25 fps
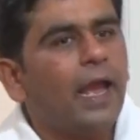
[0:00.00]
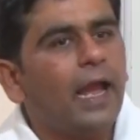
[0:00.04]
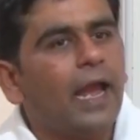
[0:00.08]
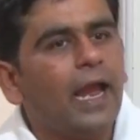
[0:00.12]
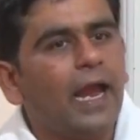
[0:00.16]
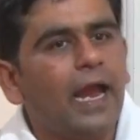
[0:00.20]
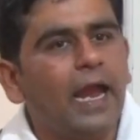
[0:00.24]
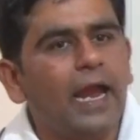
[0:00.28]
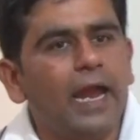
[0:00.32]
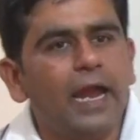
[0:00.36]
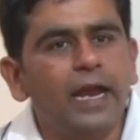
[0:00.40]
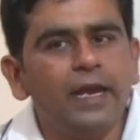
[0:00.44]

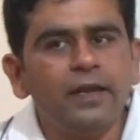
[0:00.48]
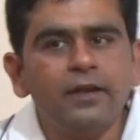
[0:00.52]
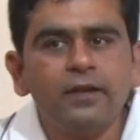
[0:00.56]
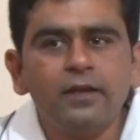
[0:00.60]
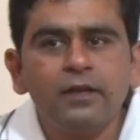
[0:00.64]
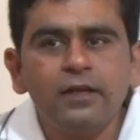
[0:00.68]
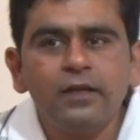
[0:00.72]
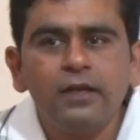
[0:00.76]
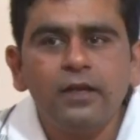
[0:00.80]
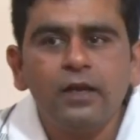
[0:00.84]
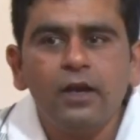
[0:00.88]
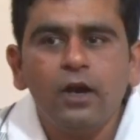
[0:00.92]
and
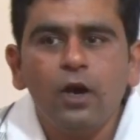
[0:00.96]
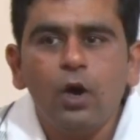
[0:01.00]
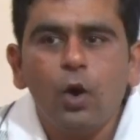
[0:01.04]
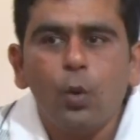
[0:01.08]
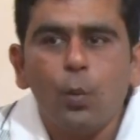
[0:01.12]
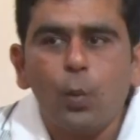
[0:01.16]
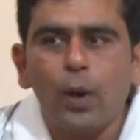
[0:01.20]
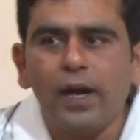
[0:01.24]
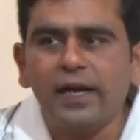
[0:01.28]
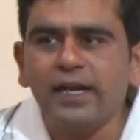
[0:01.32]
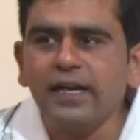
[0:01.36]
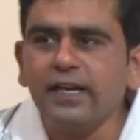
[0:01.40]

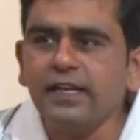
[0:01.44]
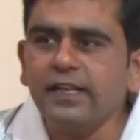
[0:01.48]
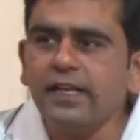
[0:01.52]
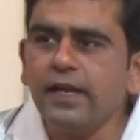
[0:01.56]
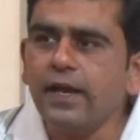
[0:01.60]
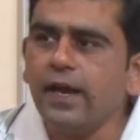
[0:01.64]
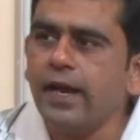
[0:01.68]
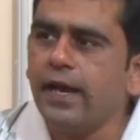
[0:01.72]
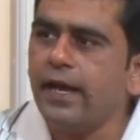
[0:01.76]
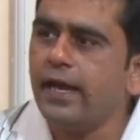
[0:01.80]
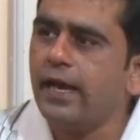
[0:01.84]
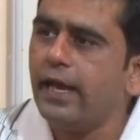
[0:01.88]
what are the
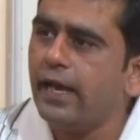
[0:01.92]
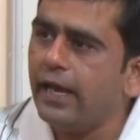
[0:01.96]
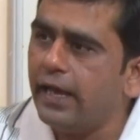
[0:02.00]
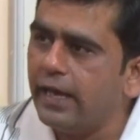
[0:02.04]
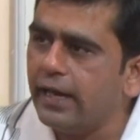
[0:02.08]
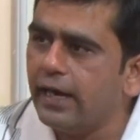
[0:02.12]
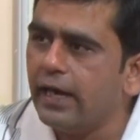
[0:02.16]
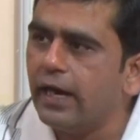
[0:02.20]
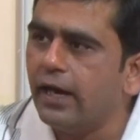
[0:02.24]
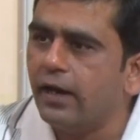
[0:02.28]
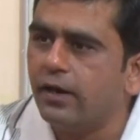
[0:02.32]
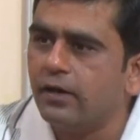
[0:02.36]

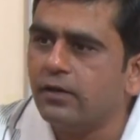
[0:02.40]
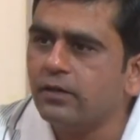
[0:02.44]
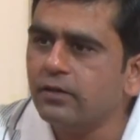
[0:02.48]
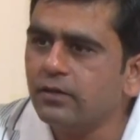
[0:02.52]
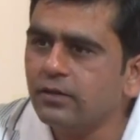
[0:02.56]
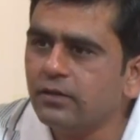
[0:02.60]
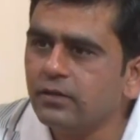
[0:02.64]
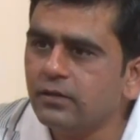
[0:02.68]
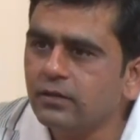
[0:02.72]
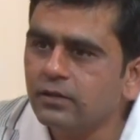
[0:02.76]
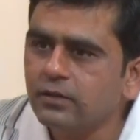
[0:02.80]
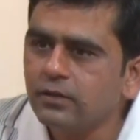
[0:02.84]
error?
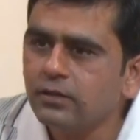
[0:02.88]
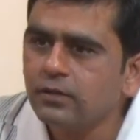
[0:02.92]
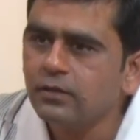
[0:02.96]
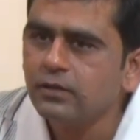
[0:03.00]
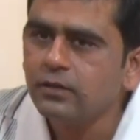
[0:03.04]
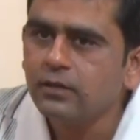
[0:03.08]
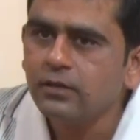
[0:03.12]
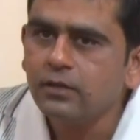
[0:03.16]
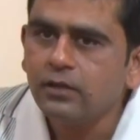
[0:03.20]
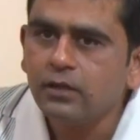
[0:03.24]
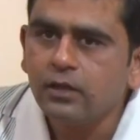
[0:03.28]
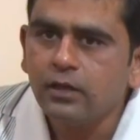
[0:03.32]

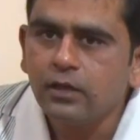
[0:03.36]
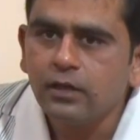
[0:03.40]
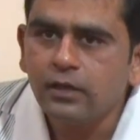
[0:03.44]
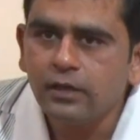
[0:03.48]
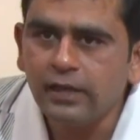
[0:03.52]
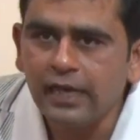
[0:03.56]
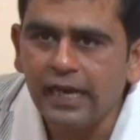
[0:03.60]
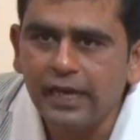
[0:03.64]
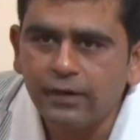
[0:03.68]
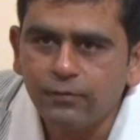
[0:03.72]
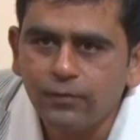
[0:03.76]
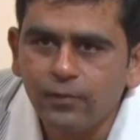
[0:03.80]

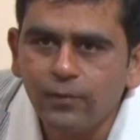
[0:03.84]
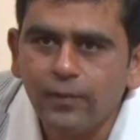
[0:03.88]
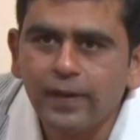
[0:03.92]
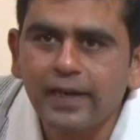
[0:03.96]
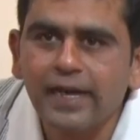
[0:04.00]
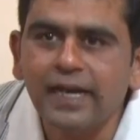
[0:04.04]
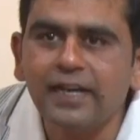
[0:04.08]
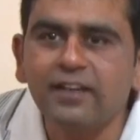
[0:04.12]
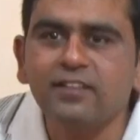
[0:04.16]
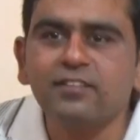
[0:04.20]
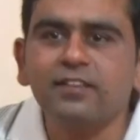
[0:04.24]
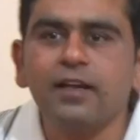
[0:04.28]
Here we will
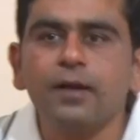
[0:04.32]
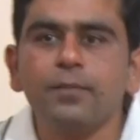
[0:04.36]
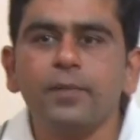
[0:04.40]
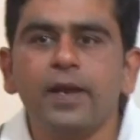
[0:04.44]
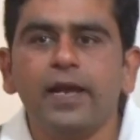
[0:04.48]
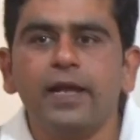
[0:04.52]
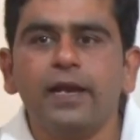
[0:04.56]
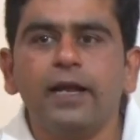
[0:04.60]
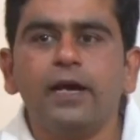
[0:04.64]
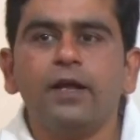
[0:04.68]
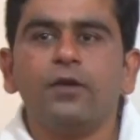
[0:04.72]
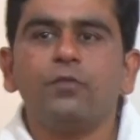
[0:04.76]
get some
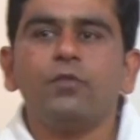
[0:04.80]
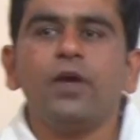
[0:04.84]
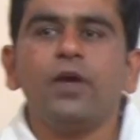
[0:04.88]
error. We